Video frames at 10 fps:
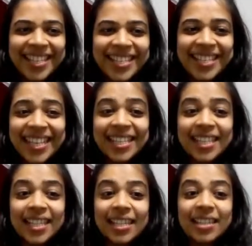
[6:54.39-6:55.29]

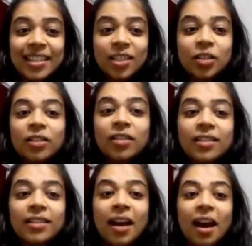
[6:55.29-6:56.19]
Sixth is,
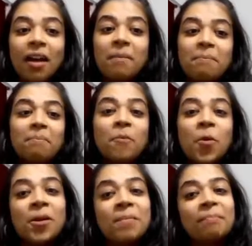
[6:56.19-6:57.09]
girls are
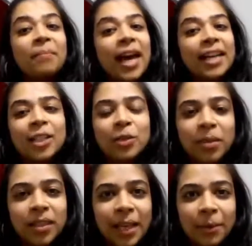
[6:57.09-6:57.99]
more
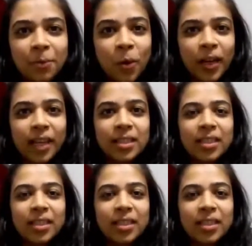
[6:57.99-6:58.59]
manageable than boys.